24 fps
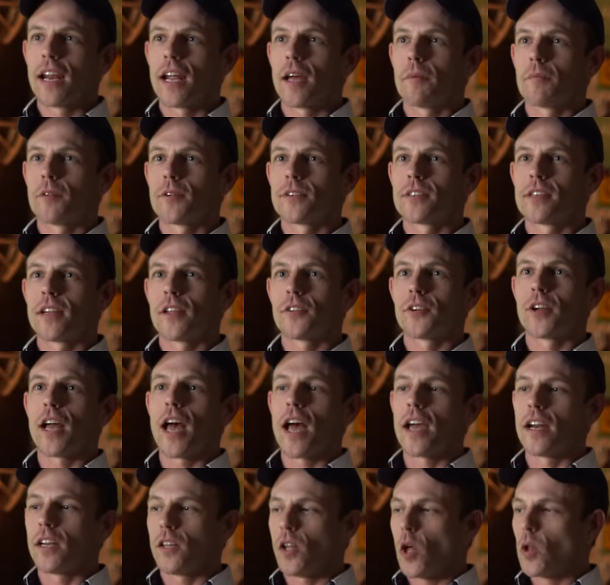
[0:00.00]
and there's another
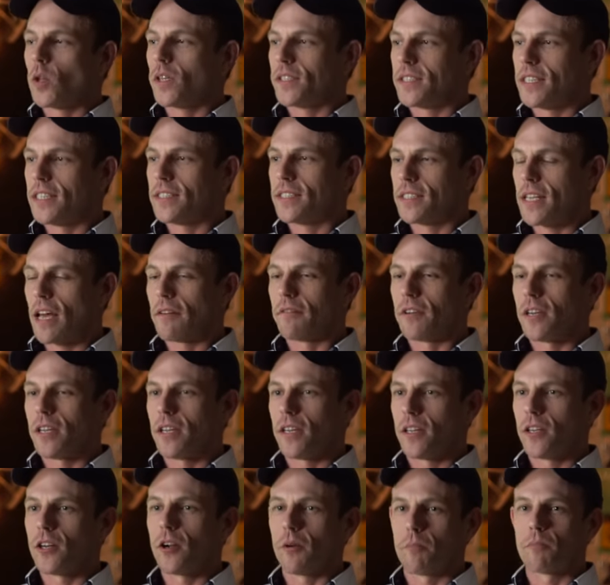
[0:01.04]
guy in a Lola
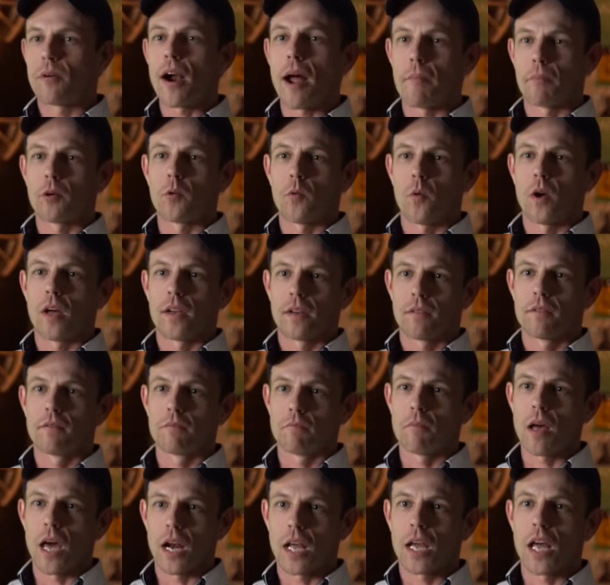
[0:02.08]
T70, you know, a proper one,
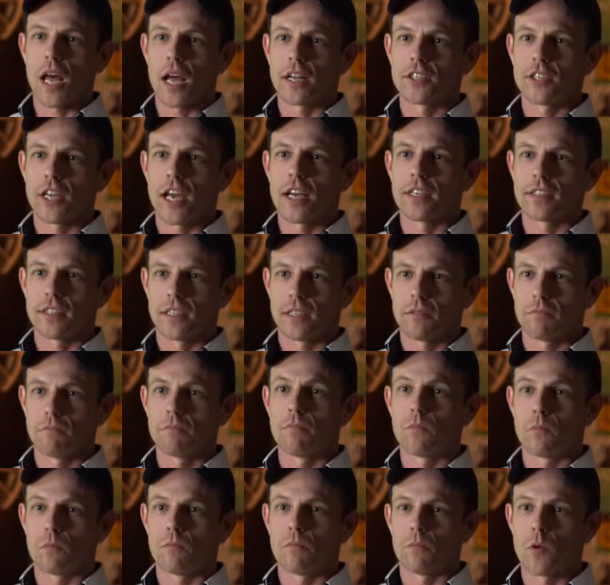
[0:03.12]
monocoque chassis,
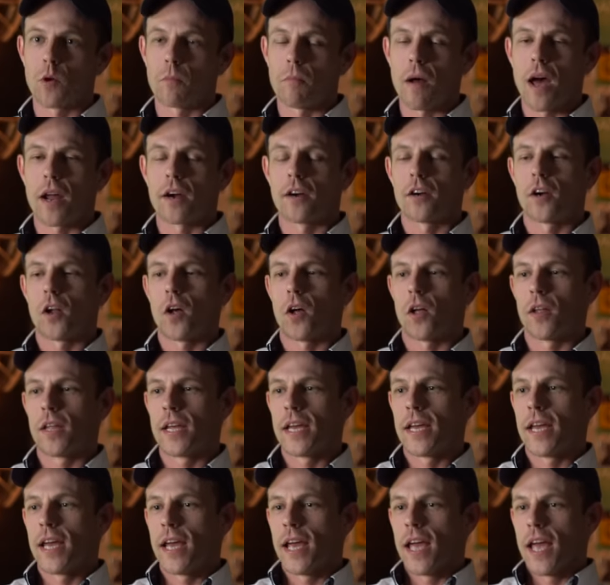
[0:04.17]
more modern and all.
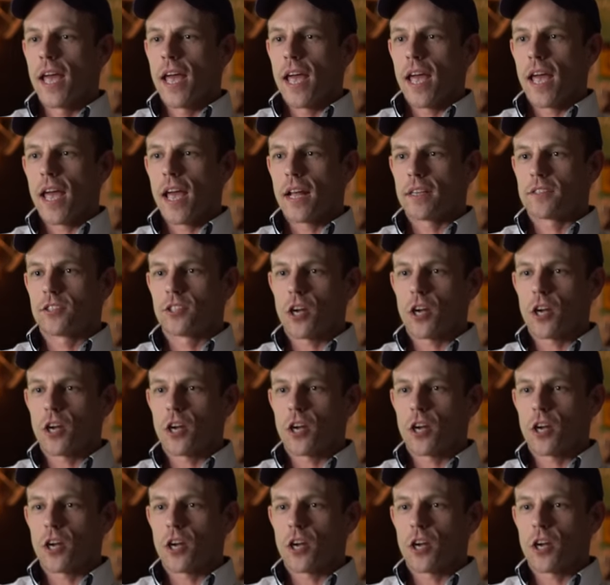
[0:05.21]
And